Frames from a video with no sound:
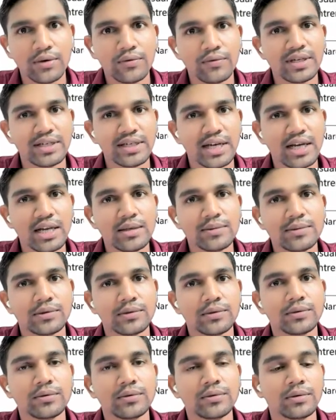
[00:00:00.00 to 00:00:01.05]
which helps
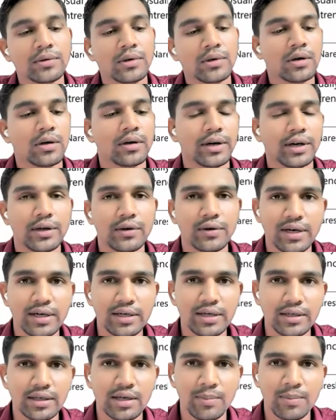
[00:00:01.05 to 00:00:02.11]
to regulate
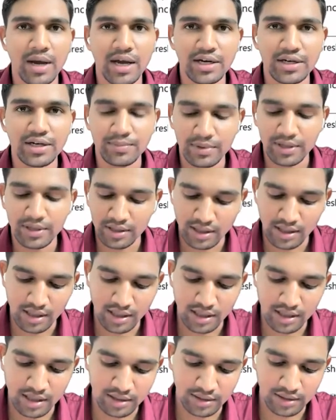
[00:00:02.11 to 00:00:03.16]
the management
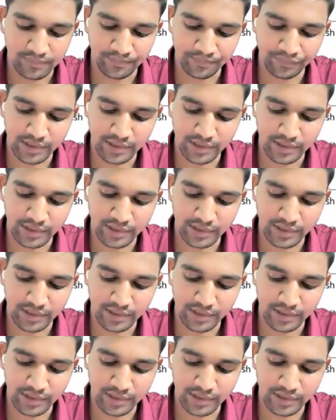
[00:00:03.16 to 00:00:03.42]
and